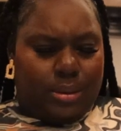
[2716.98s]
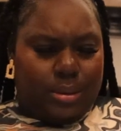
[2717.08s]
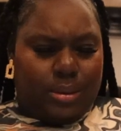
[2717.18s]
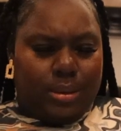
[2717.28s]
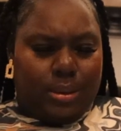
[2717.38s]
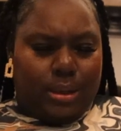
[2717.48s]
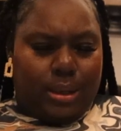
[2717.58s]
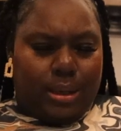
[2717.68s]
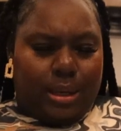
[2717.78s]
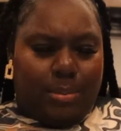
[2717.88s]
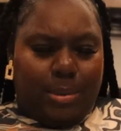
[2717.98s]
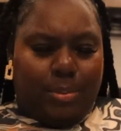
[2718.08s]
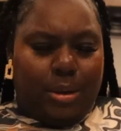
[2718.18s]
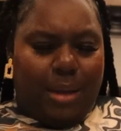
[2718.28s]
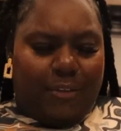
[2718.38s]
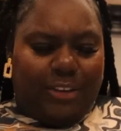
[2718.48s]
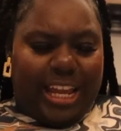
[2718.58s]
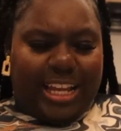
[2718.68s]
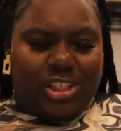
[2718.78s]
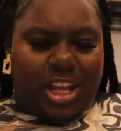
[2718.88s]
Let me pull my
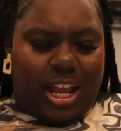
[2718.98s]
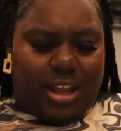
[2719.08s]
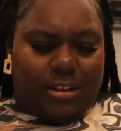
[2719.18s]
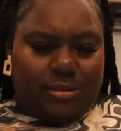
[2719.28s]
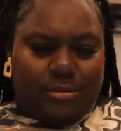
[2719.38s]
flash out.